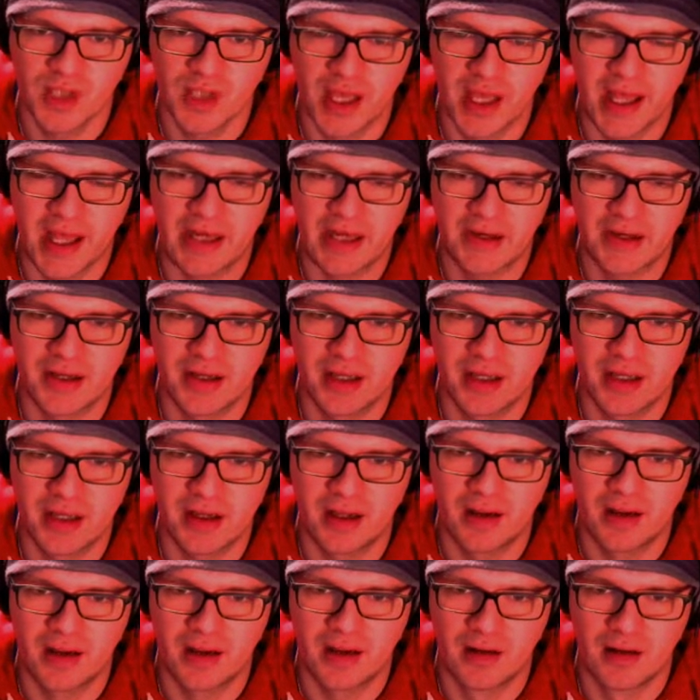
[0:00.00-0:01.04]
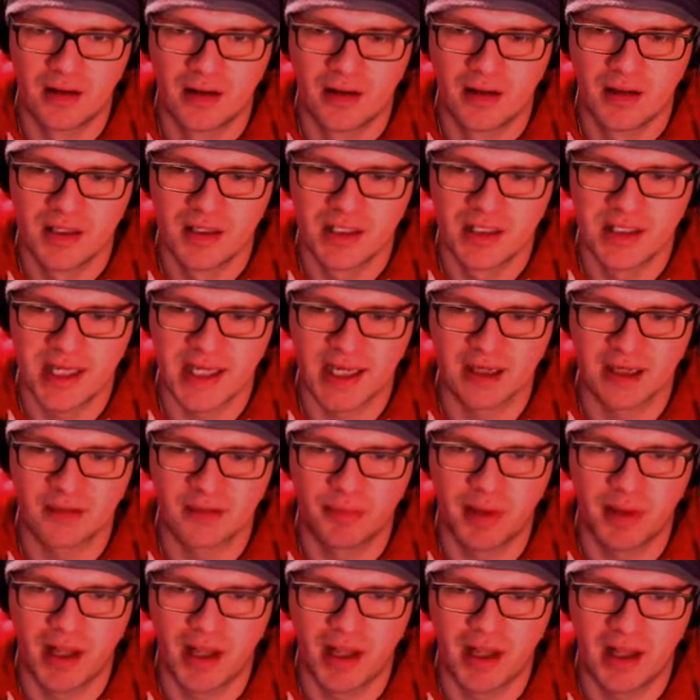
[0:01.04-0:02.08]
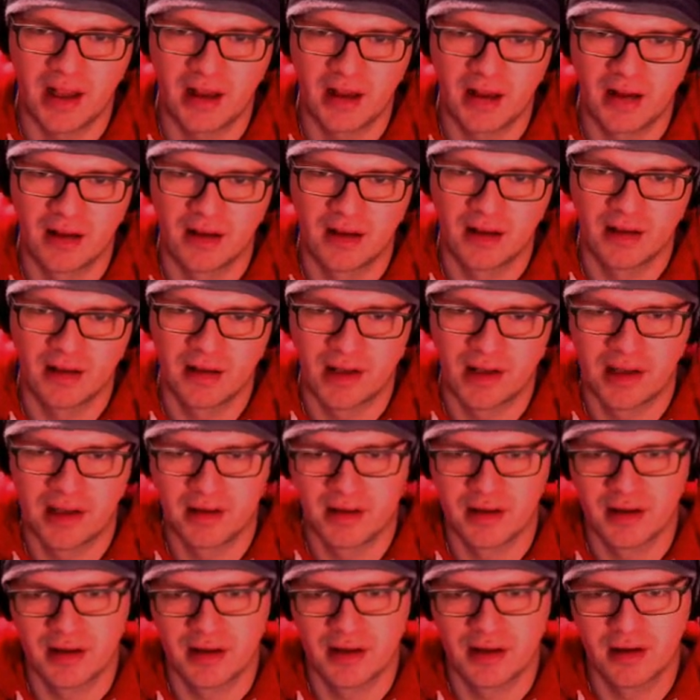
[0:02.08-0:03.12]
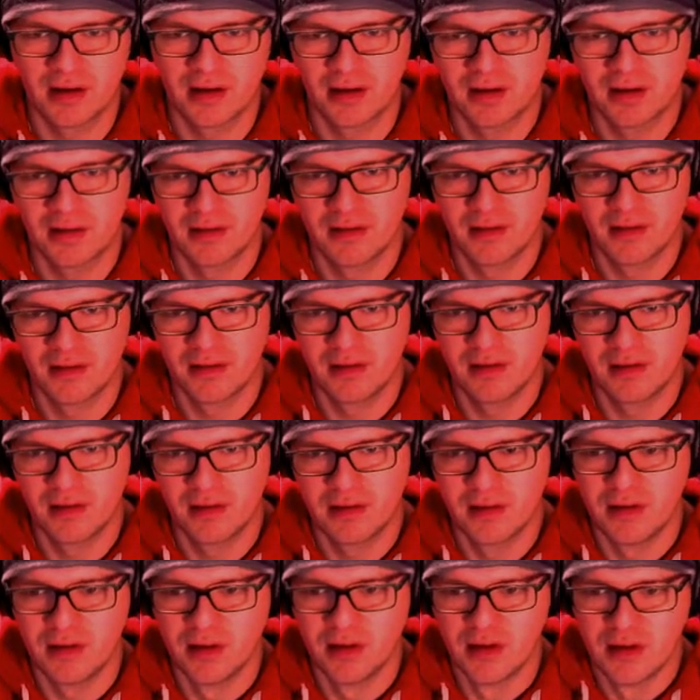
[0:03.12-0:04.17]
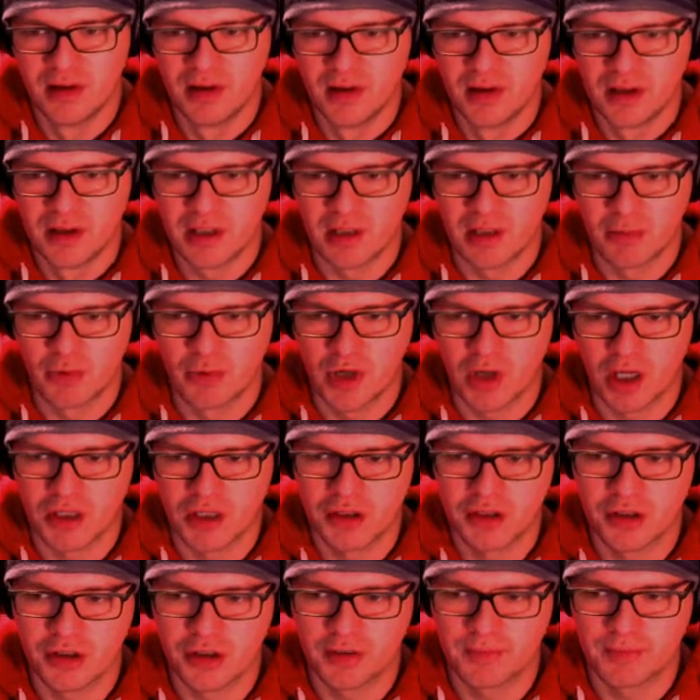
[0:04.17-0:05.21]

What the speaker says: And second pair. And double gut shot.